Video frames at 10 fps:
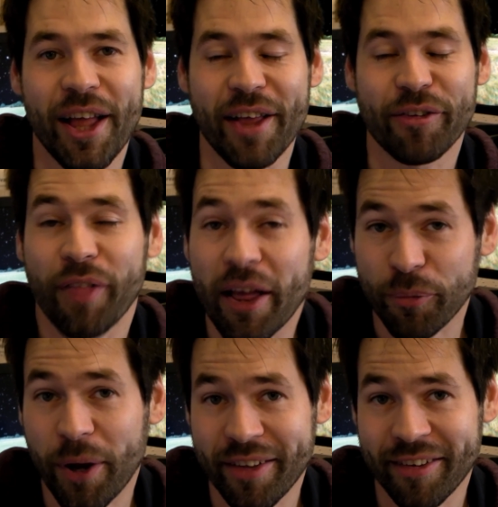So that's
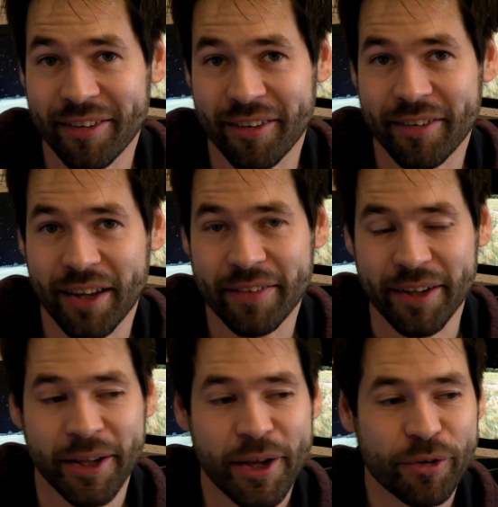why this is exciting.
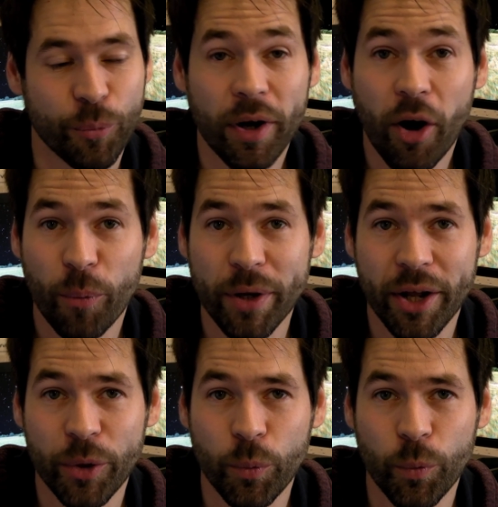So where are we
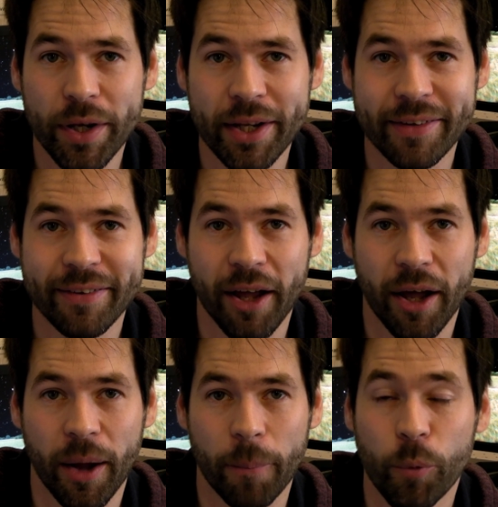now? We
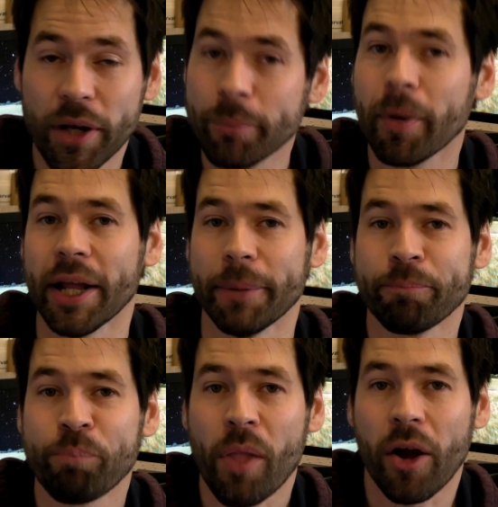need money.
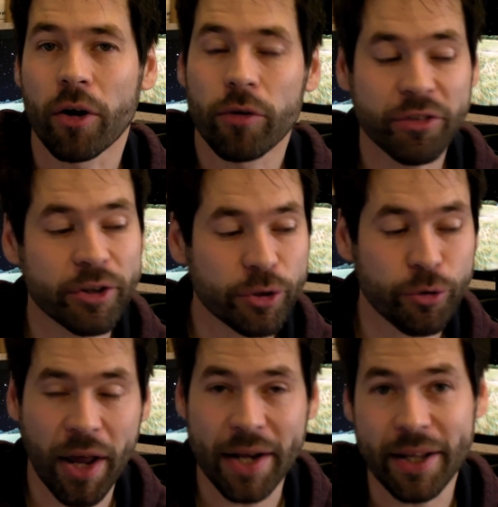Our original
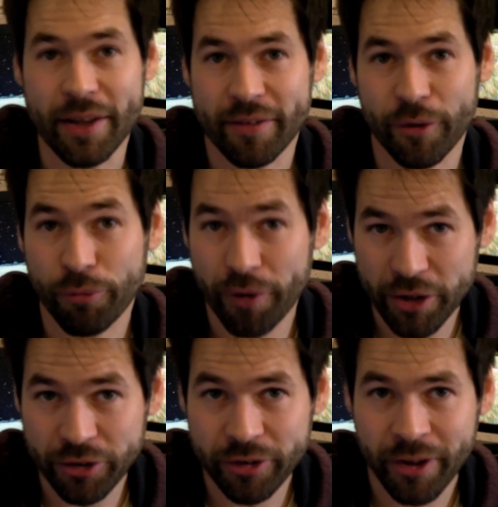grant is now
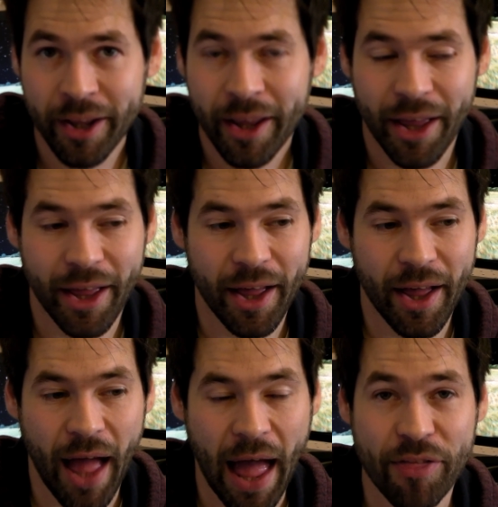finished,
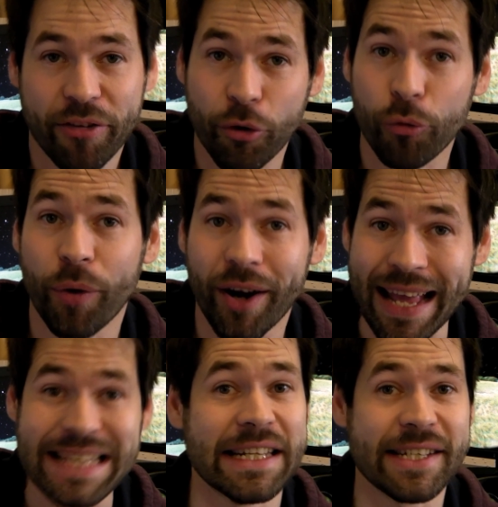and the software
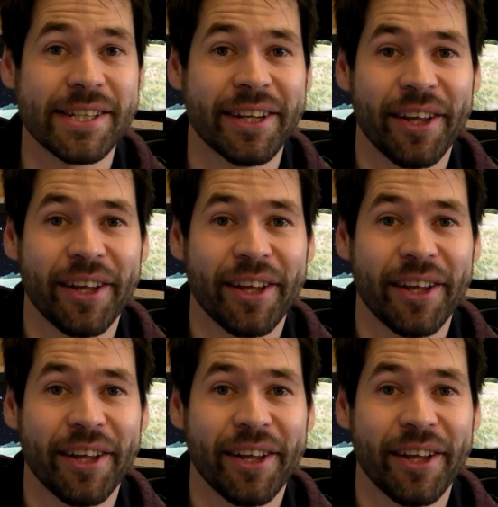isn't.